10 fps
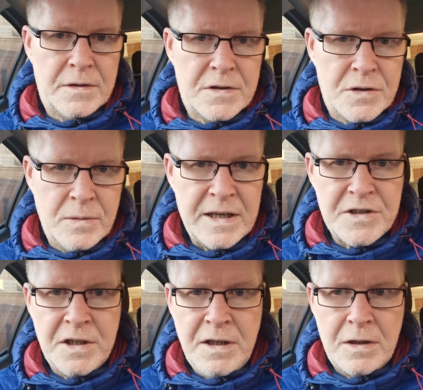to
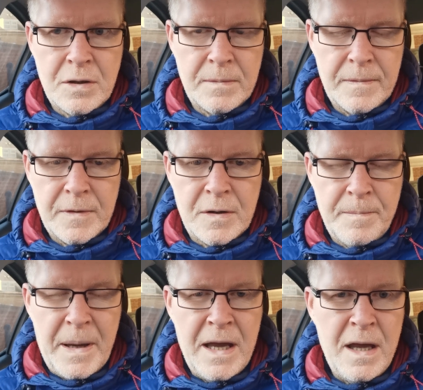actually
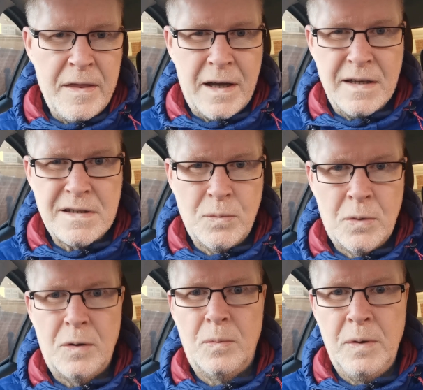compare that to
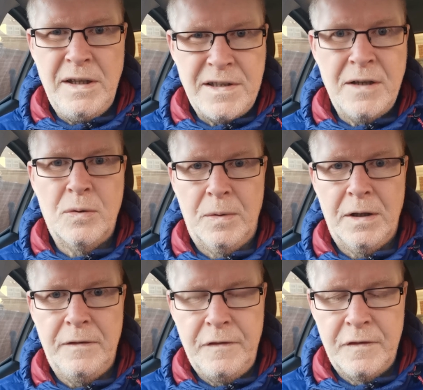what we deal
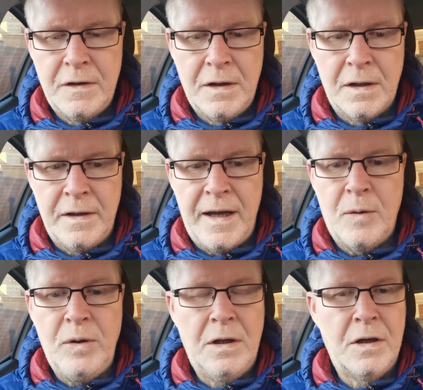with and how
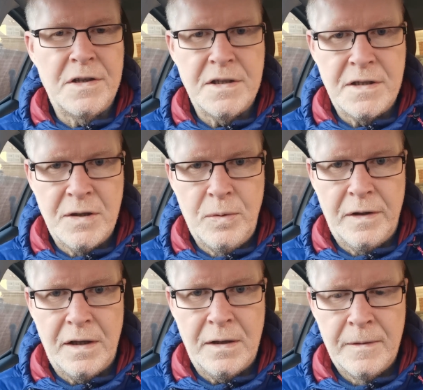we learn to deal with
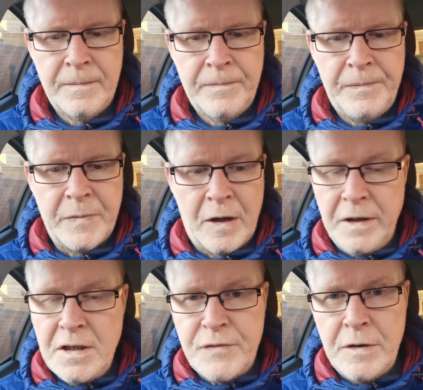it, I
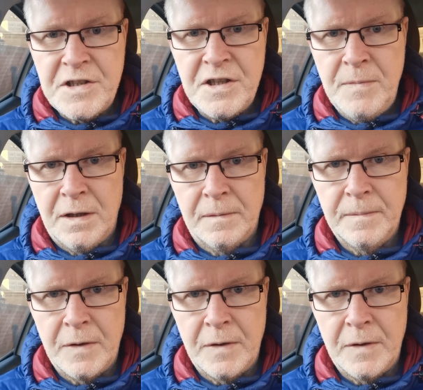think is very similar.